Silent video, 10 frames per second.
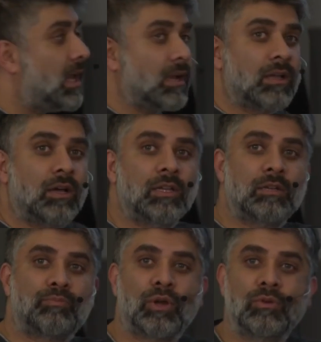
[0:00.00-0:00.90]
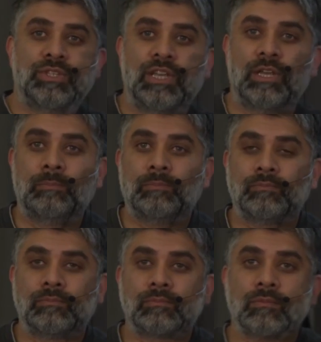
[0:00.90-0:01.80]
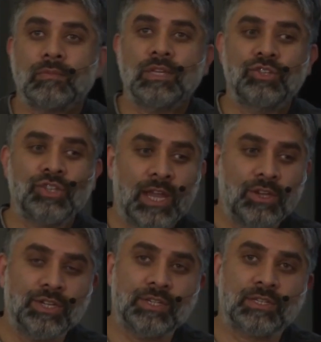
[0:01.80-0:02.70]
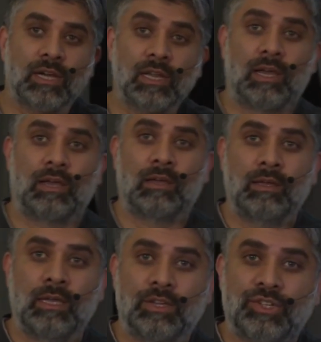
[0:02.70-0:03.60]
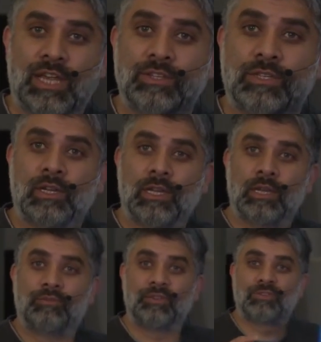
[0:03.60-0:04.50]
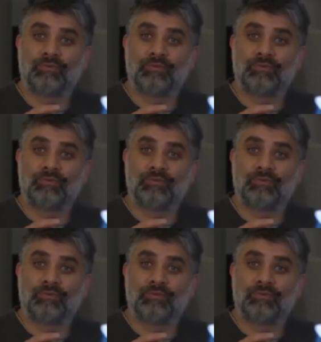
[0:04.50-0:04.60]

that colored protein changes color. It changes color if it's